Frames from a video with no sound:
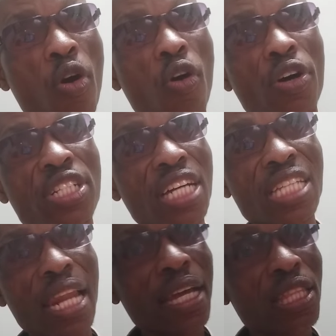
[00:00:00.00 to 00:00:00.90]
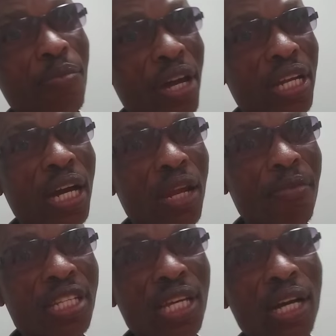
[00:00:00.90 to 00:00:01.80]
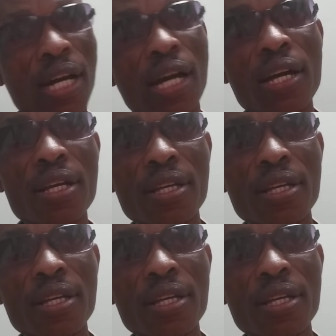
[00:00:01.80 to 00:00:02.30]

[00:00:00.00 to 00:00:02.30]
more, just like the Marikana massacre?